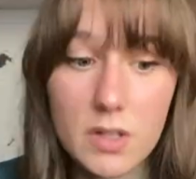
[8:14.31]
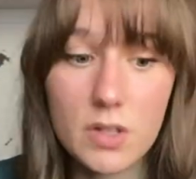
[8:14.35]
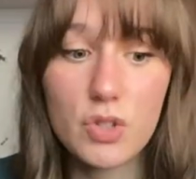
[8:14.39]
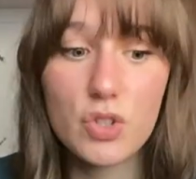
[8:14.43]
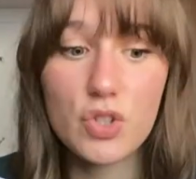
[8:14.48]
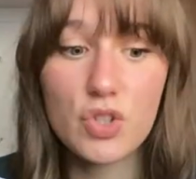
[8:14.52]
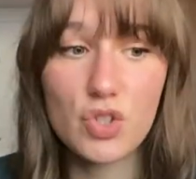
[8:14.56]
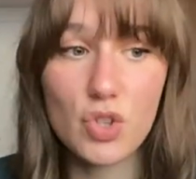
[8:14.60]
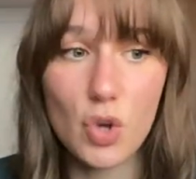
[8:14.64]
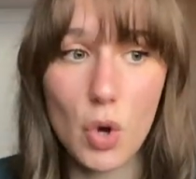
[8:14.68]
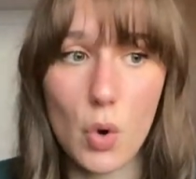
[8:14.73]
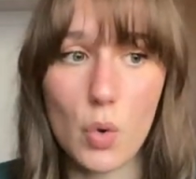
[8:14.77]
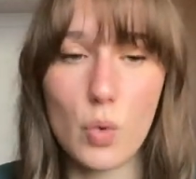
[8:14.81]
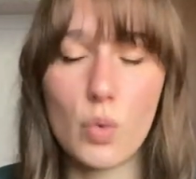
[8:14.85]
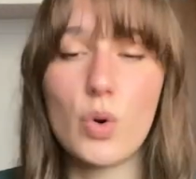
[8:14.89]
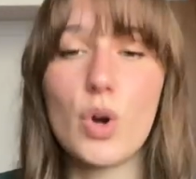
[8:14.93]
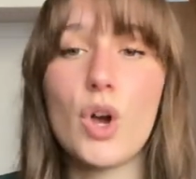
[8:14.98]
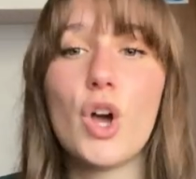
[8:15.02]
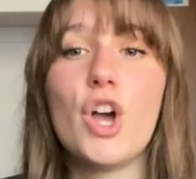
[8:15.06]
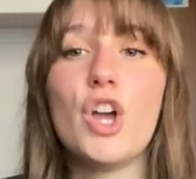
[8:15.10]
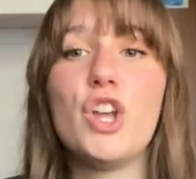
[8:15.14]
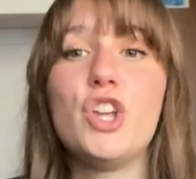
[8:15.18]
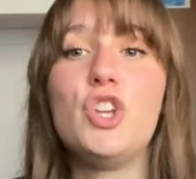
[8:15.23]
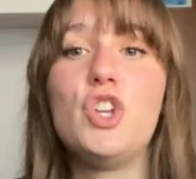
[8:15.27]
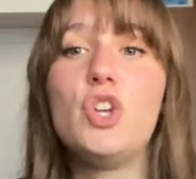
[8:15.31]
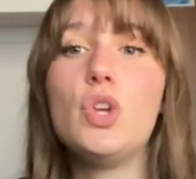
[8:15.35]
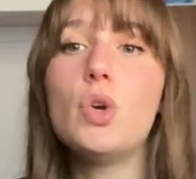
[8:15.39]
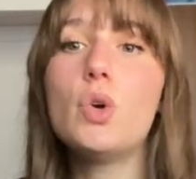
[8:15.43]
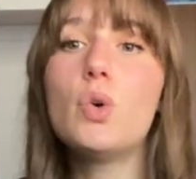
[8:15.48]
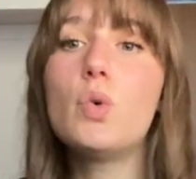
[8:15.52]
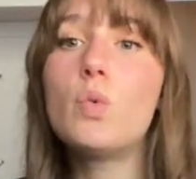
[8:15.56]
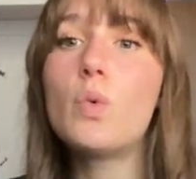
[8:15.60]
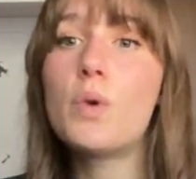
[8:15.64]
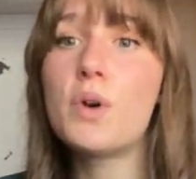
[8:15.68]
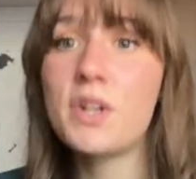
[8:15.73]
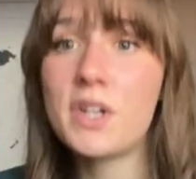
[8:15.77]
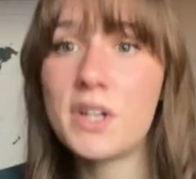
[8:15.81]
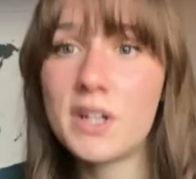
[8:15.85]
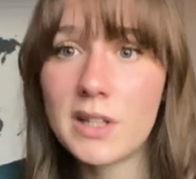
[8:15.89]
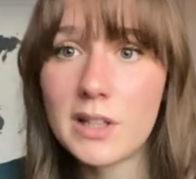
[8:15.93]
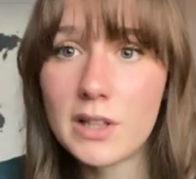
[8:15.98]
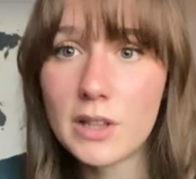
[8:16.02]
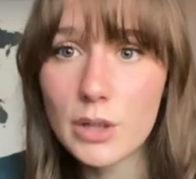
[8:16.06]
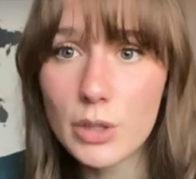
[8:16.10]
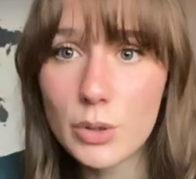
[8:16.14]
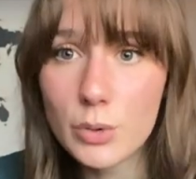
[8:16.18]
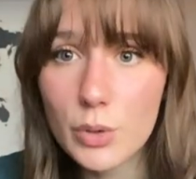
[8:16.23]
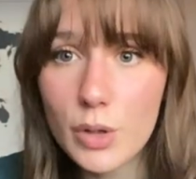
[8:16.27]
So you wanna
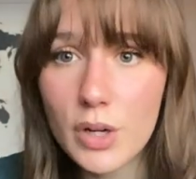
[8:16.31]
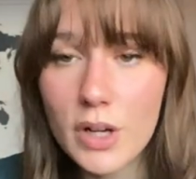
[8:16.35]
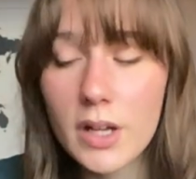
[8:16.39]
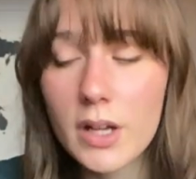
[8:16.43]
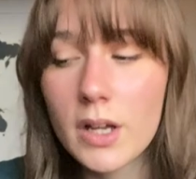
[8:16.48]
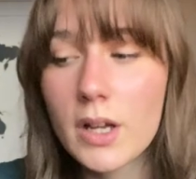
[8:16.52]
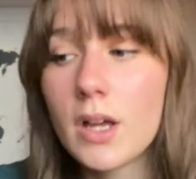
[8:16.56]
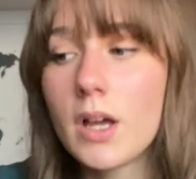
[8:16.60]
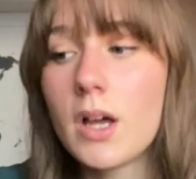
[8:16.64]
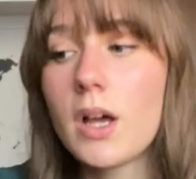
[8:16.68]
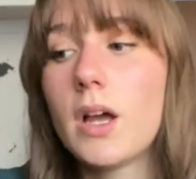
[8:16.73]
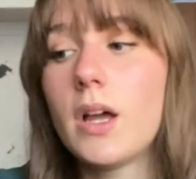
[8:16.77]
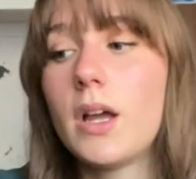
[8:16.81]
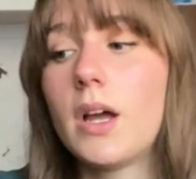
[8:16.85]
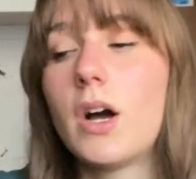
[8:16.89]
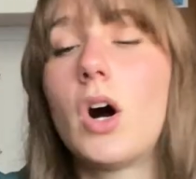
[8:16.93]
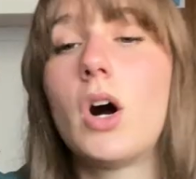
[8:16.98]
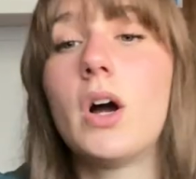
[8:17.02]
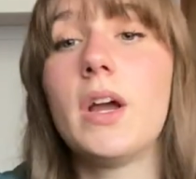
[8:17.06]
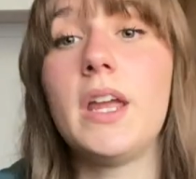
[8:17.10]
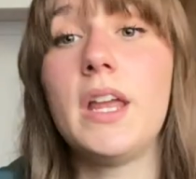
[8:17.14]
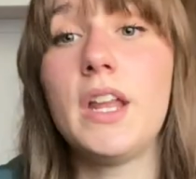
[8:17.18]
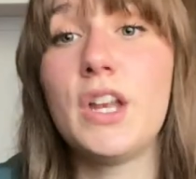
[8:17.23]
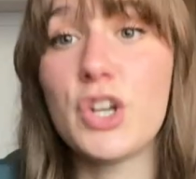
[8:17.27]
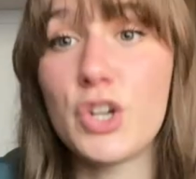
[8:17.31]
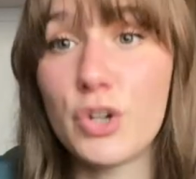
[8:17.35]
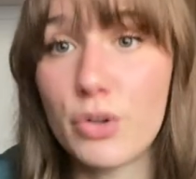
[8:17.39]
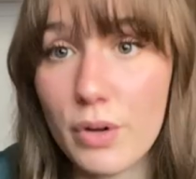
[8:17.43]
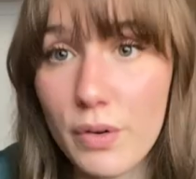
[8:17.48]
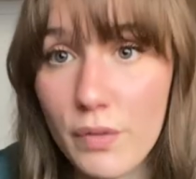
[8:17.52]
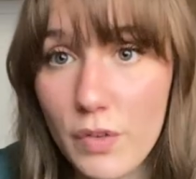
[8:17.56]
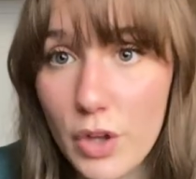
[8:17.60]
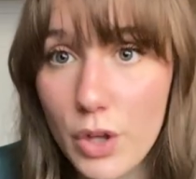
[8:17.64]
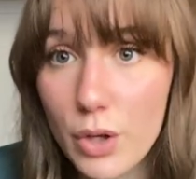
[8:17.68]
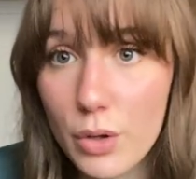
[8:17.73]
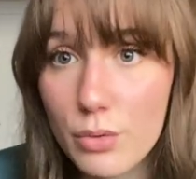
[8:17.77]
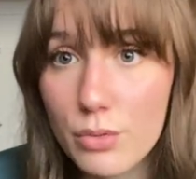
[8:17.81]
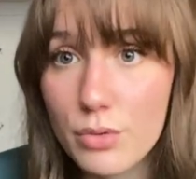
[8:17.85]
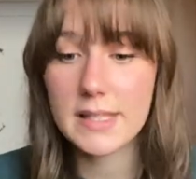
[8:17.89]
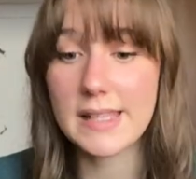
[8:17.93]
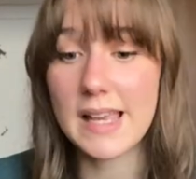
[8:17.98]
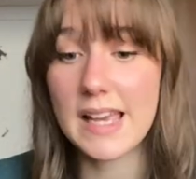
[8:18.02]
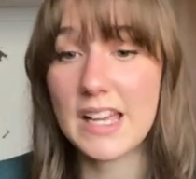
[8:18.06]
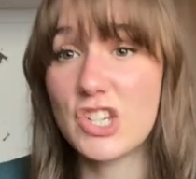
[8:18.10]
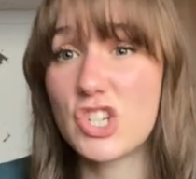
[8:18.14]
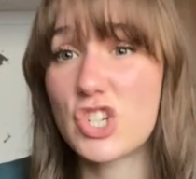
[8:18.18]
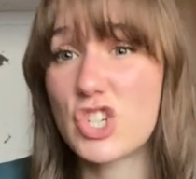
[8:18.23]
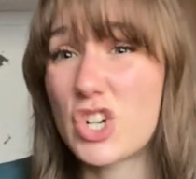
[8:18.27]
look in the reviews
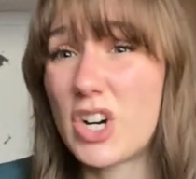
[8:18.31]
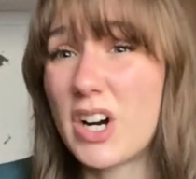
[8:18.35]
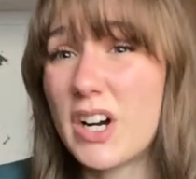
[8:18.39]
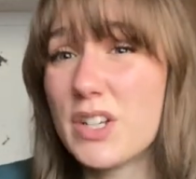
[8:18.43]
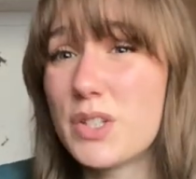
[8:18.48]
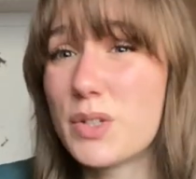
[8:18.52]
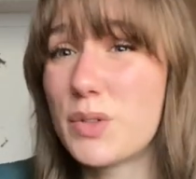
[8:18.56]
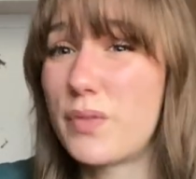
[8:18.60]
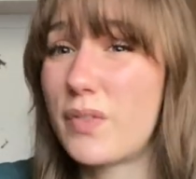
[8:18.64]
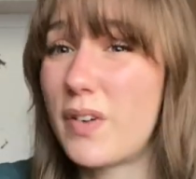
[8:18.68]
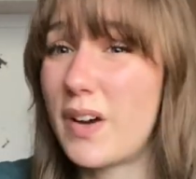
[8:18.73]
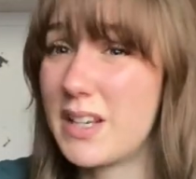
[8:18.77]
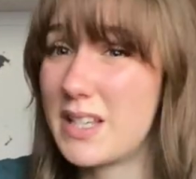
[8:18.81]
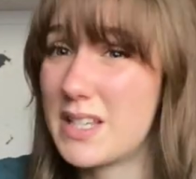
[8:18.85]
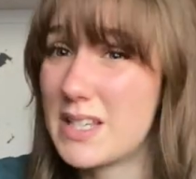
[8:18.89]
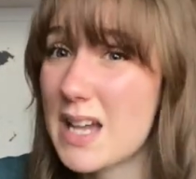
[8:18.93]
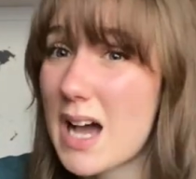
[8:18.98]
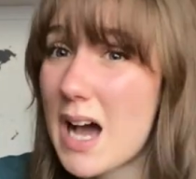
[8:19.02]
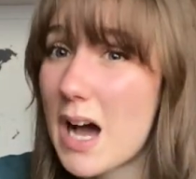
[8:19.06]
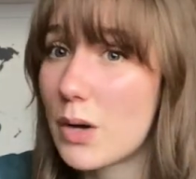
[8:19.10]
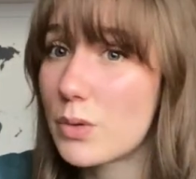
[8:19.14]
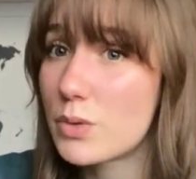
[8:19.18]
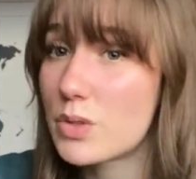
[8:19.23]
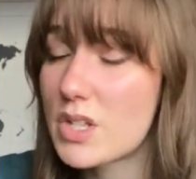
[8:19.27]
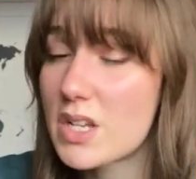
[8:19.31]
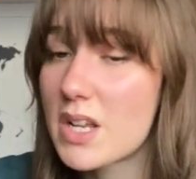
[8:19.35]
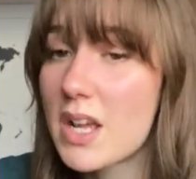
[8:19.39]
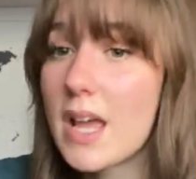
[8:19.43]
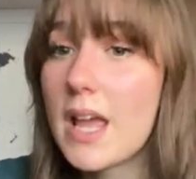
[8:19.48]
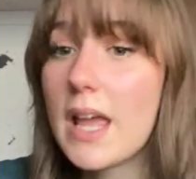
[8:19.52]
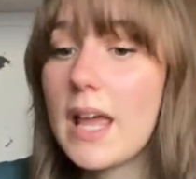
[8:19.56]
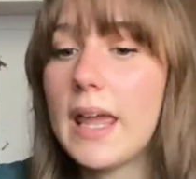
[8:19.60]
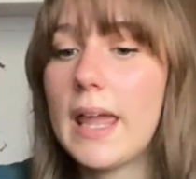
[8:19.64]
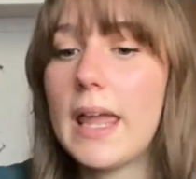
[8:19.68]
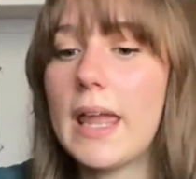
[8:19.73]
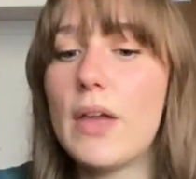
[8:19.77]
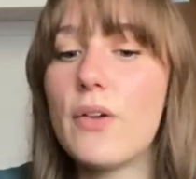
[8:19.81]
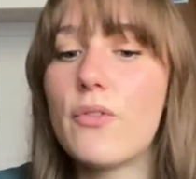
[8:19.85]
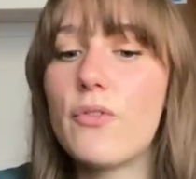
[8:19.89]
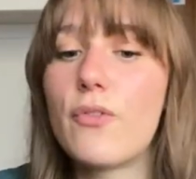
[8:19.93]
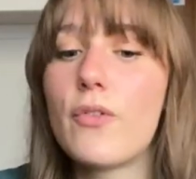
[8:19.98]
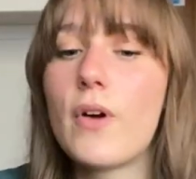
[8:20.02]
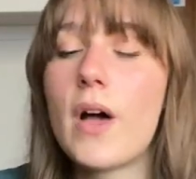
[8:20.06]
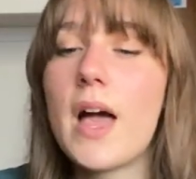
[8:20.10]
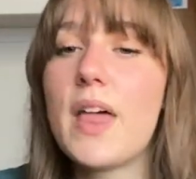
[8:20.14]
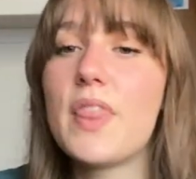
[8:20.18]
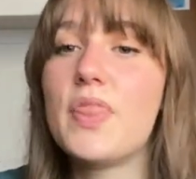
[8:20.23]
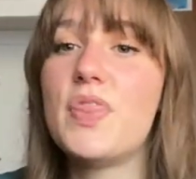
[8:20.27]
and try to find out if
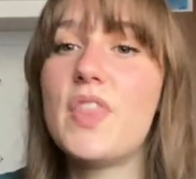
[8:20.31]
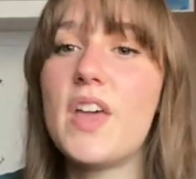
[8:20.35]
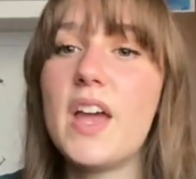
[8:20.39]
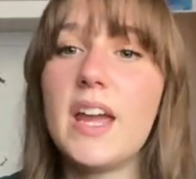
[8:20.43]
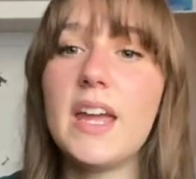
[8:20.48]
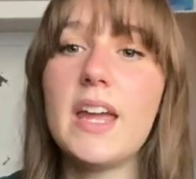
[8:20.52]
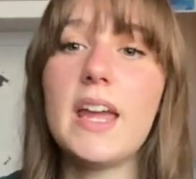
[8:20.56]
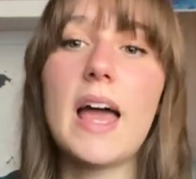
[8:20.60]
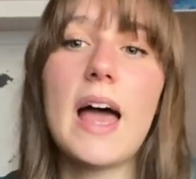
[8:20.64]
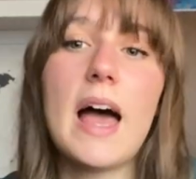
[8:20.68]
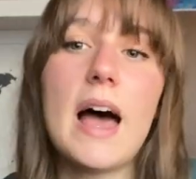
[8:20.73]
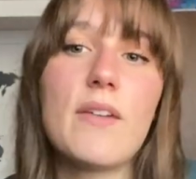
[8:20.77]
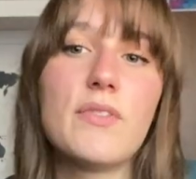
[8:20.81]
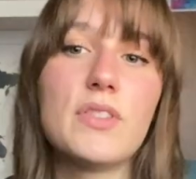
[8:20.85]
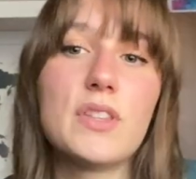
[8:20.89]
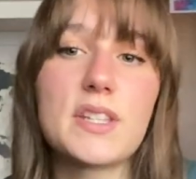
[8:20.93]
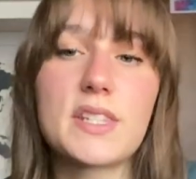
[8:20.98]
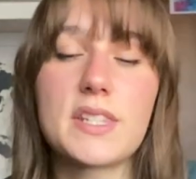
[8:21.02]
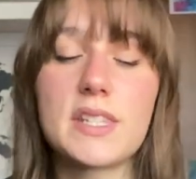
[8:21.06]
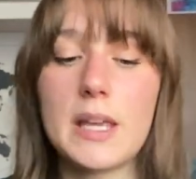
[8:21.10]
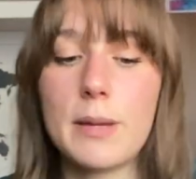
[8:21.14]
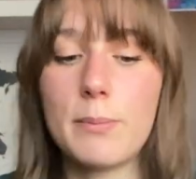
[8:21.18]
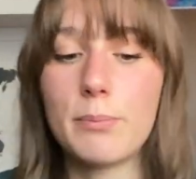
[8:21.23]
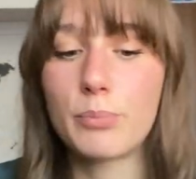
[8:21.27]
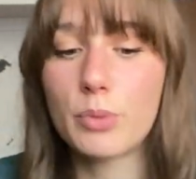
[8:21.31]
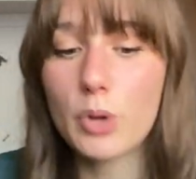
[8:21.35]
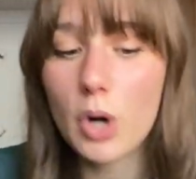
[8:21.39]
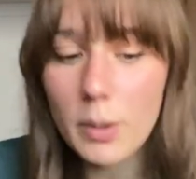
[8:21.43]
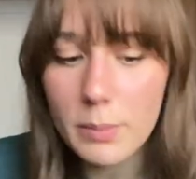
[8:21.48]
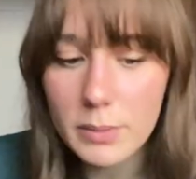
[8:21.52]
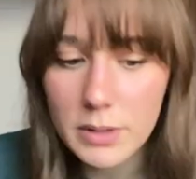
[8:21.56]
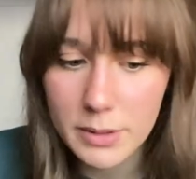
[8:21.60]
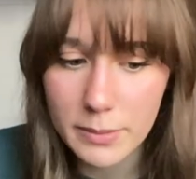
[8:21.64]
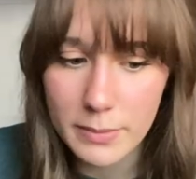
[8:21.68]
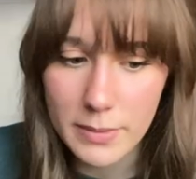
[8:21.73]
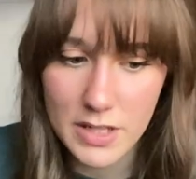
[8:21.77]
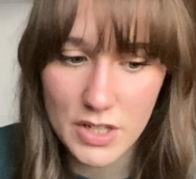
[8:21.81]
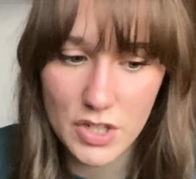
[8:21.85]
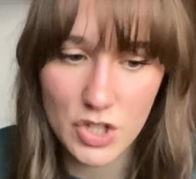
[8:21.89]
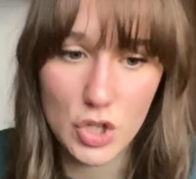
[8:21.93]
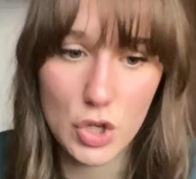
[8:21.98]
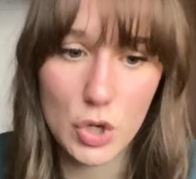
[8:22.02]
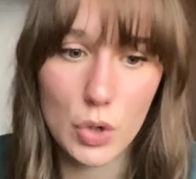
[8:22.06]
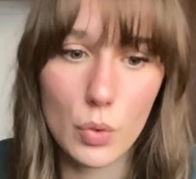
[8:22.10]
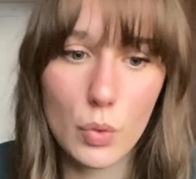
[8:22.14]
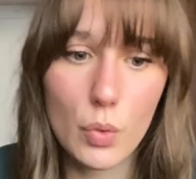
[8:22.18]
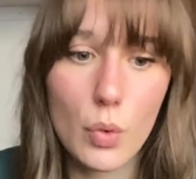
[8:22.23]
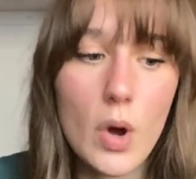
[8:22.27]
they have the same problem as
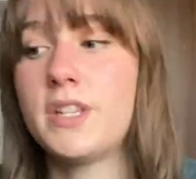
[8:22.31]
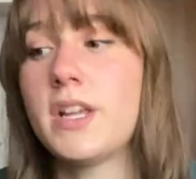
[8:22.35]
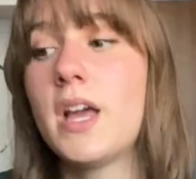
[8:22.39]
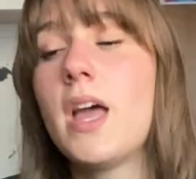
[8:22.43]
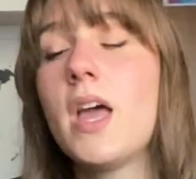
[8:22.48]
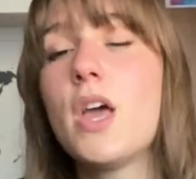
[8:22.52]
you.